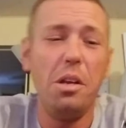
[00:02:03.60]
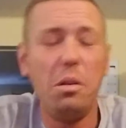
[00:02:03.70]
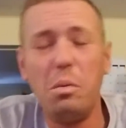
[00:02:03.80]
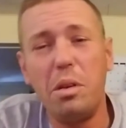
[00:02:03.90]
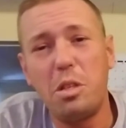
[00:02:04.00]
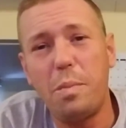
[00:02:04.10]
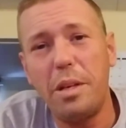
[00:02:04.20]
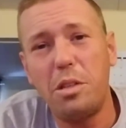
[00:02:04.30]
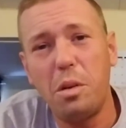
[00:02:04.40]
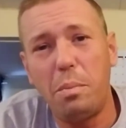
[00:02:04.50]
would
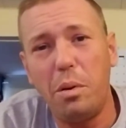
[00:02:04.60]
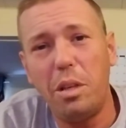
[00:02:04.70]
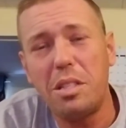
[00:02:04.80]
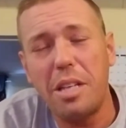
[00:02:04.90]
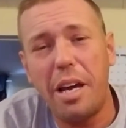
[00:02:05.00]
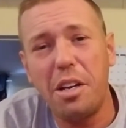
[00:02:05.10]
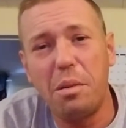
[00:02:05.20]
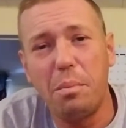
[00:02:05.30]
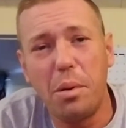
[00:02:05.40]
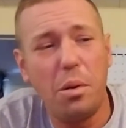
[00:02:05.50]
expect you to pull this out of
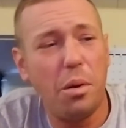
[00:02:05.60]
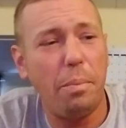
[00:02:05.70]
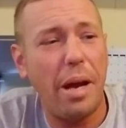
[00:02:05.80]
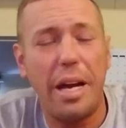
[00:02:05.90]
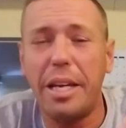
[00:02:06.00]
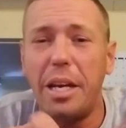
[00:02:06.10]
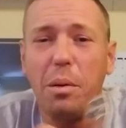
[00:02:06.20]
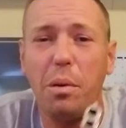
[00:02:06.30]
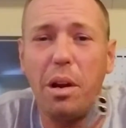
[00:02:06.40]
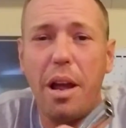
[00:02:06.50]
your boot or pocket or
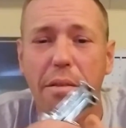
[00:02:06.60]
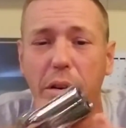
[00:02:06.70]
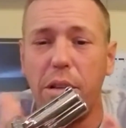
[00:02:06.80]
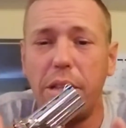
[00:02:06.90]
wherever.